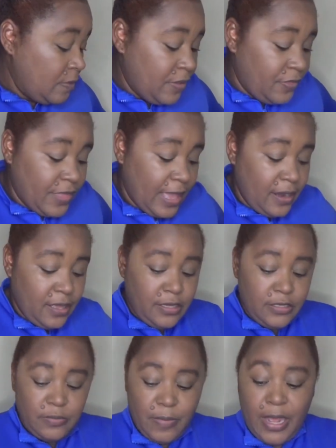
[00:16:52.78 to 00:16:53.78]
But that
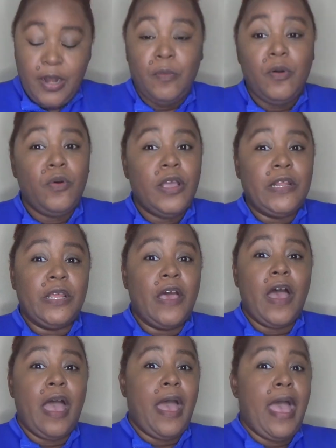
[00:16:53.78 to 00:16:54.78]
is my number one
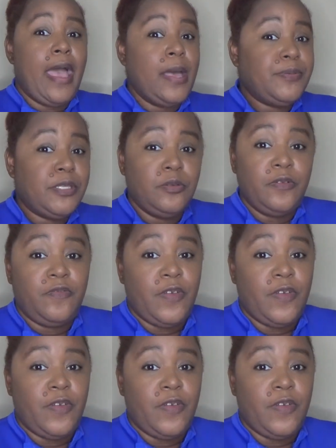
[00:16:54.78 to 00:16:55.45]
absolute